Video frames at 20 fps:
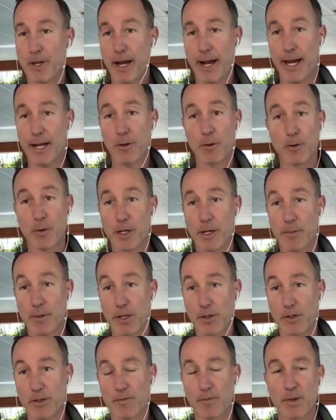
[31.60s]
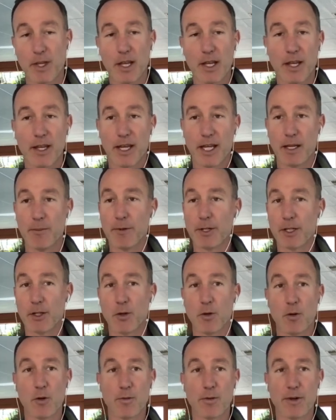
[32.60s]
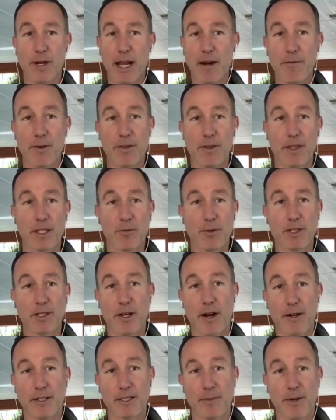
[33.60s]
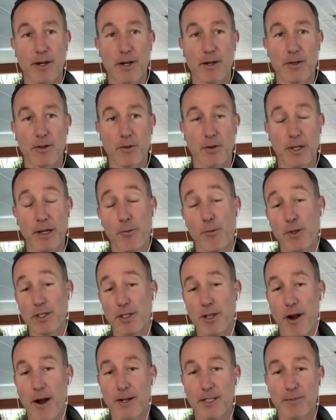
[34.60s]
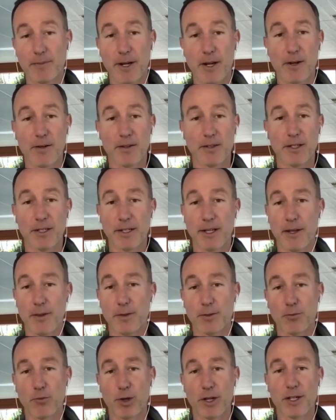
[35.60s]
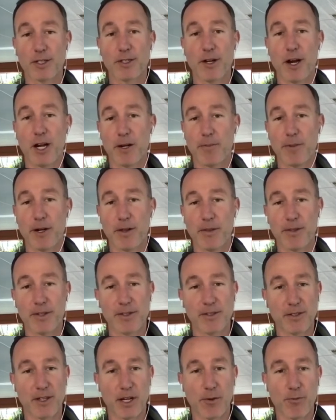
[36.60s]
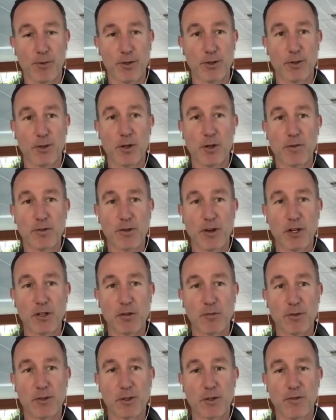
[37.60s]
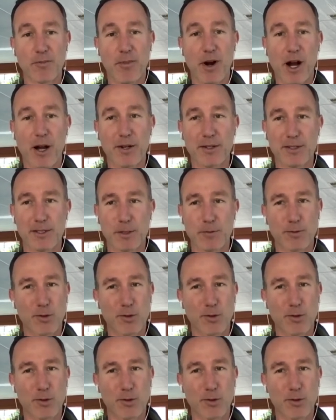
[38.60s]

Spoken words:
I don't know that much. And I'm going to go over everything that we talked about or that talked about. We're going to talk about this Treasury Reserve policy